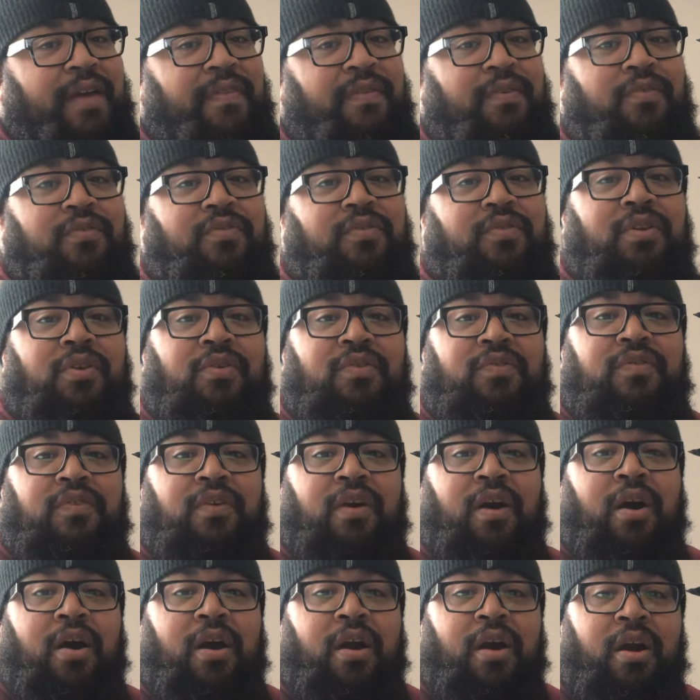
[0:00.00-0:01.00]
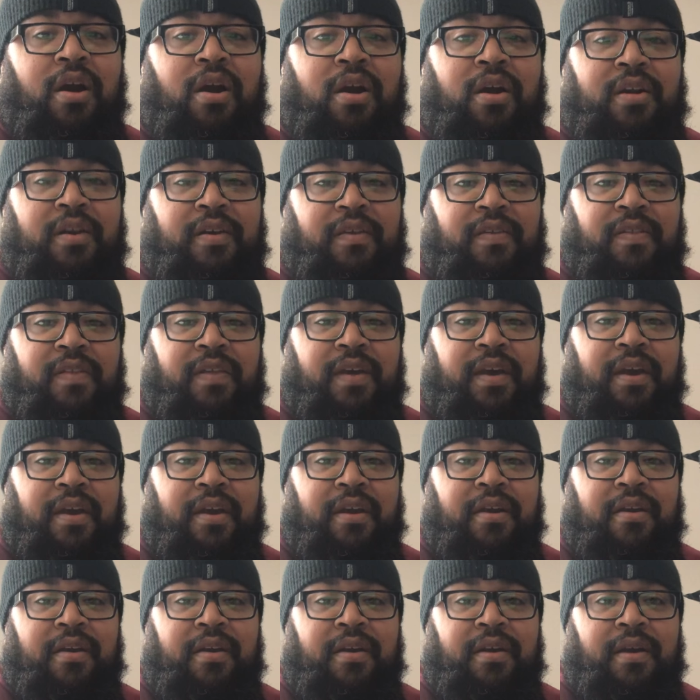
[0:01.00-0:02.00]
Those notes are already
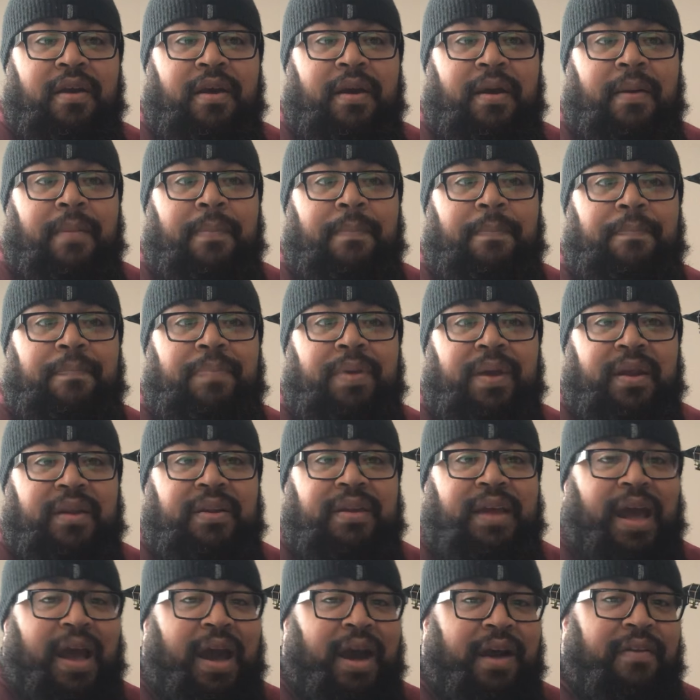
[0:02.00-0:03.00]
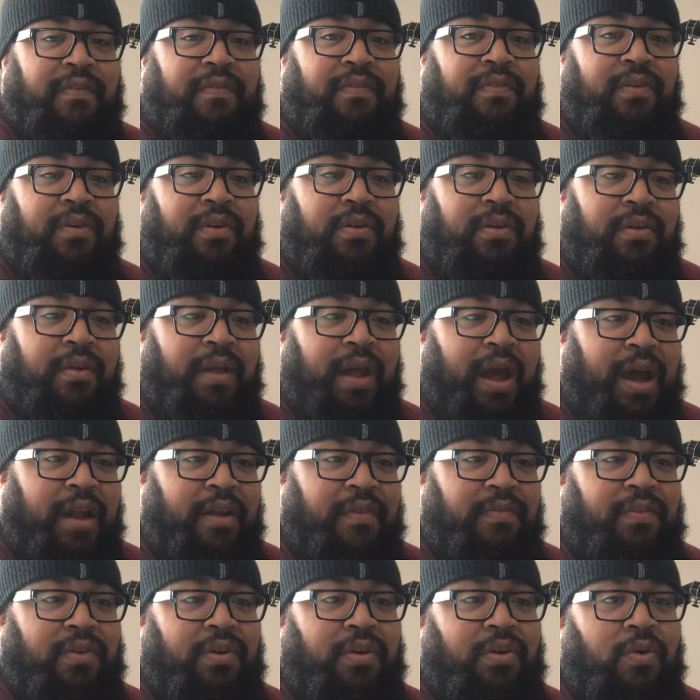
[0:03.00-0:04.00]
there, picked out of
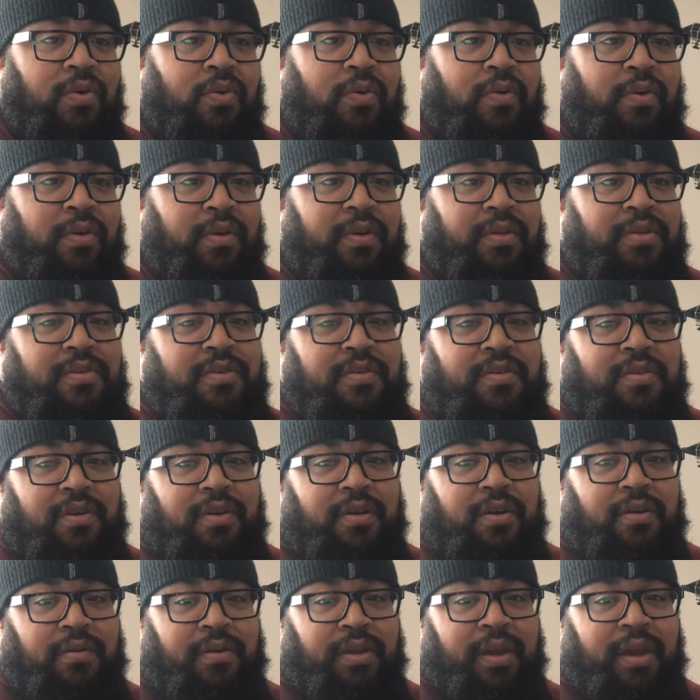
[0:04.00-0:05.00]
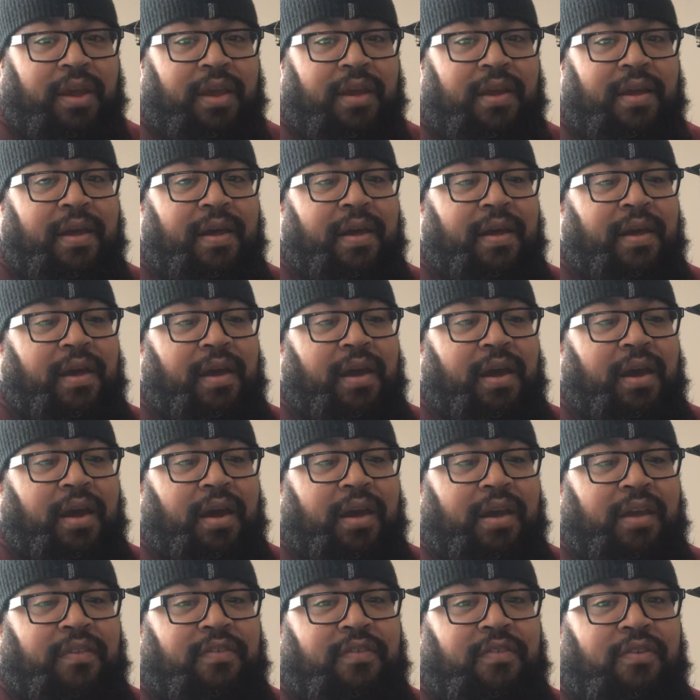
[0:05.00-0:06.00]
the chords. Okay,
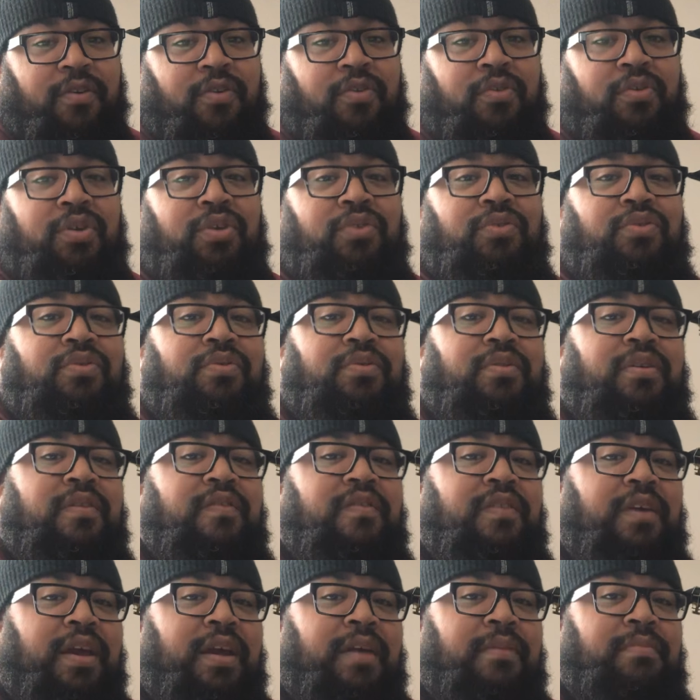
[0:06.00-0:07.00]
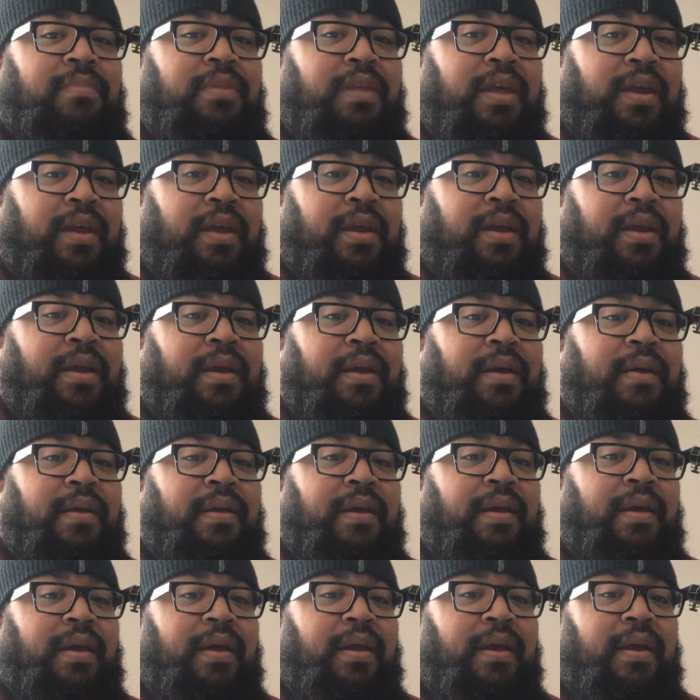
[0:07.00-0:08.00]
and so you do the same thing
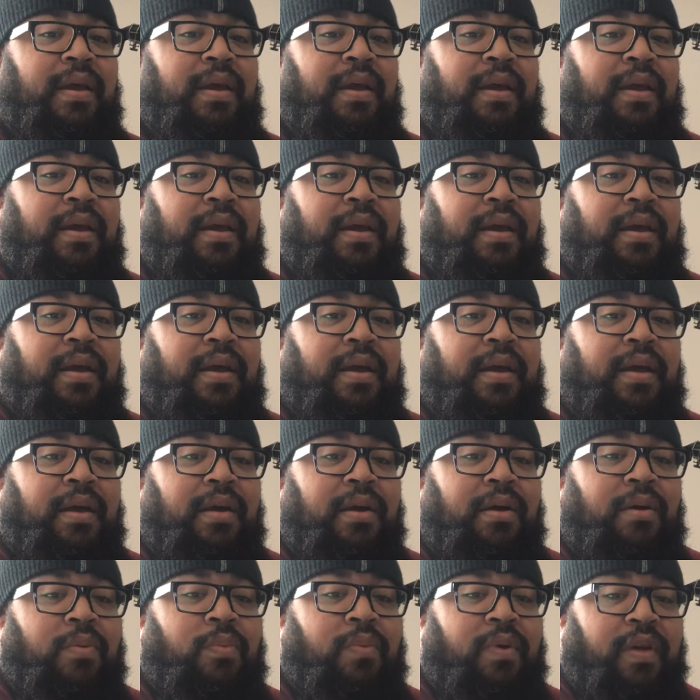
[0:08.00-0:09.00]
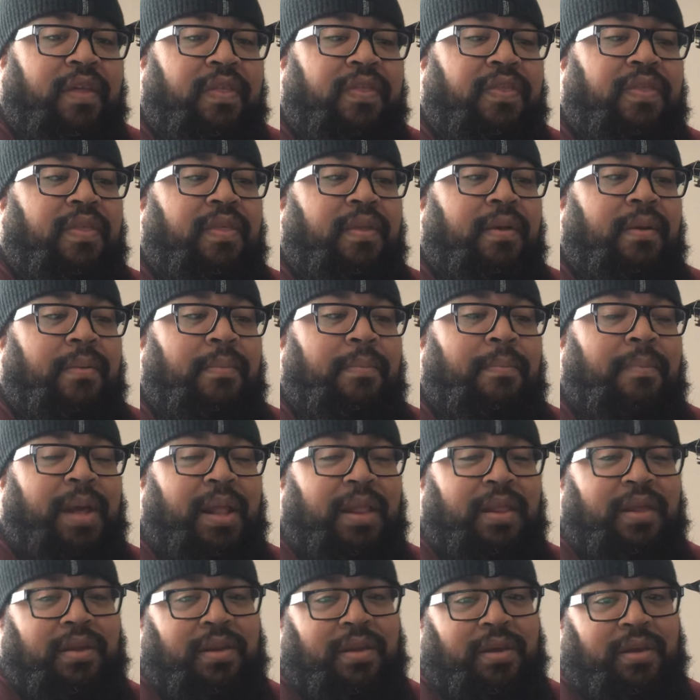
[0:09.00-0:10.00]
with
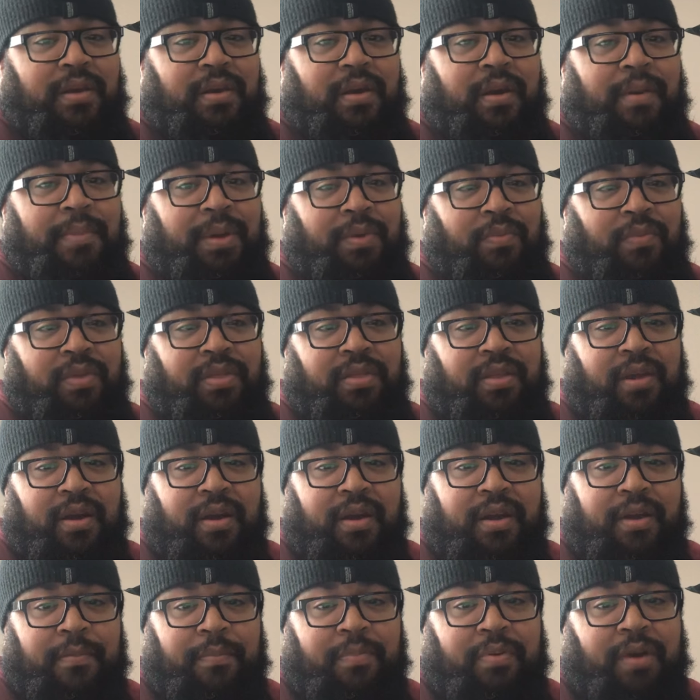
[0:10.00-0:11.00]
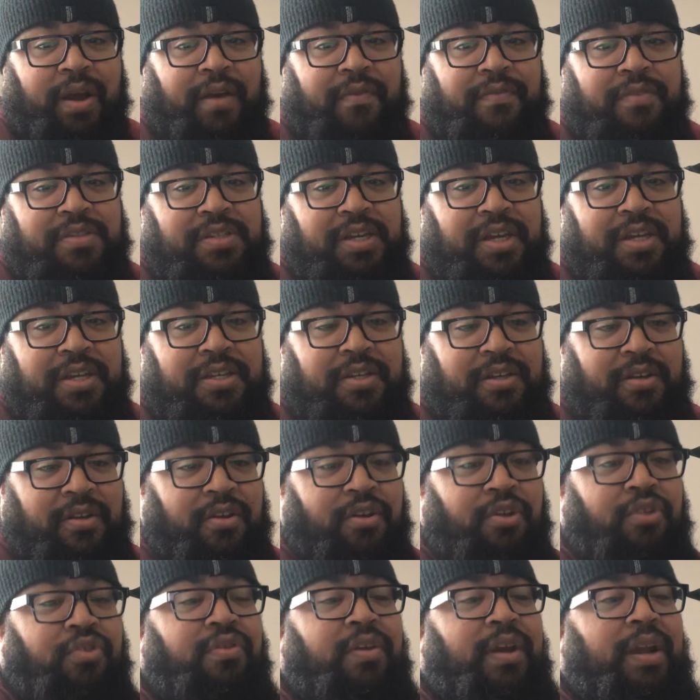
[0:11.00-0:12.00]
melody. I mean, with improvisation, you're
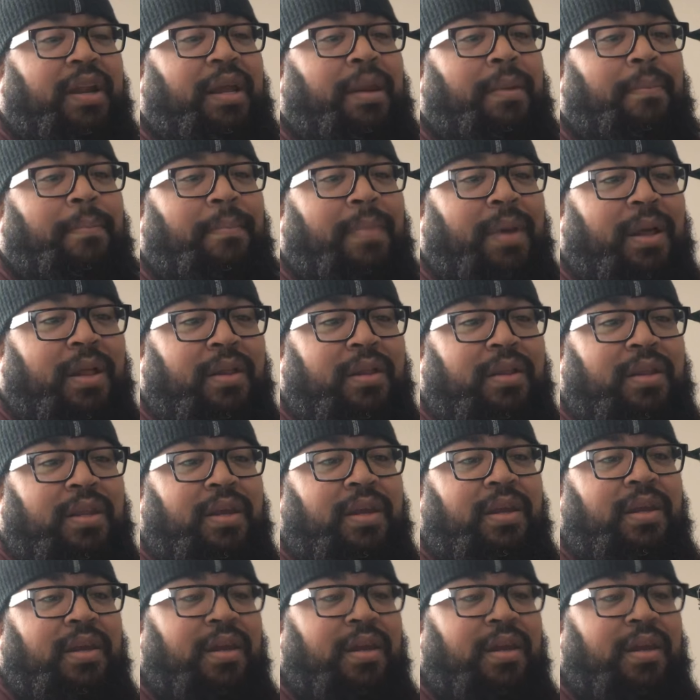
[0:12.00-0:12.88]
creating melody